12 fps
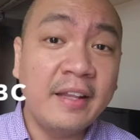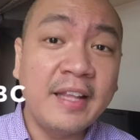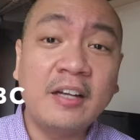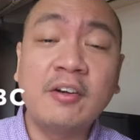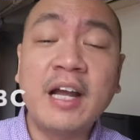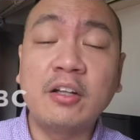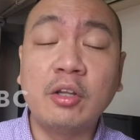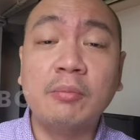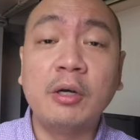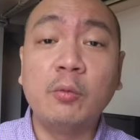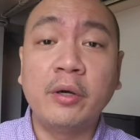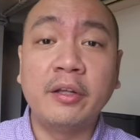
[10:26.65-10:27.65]
And at rank
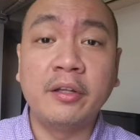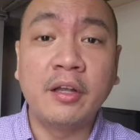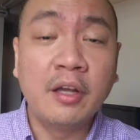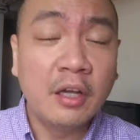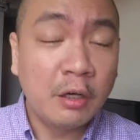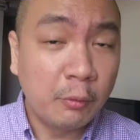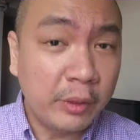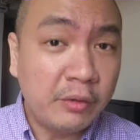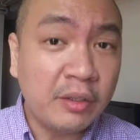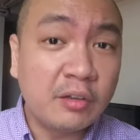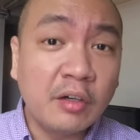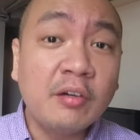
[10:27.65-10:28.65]
number 1,
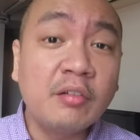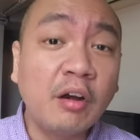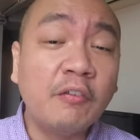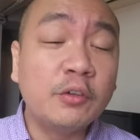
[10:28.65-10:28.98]
with returns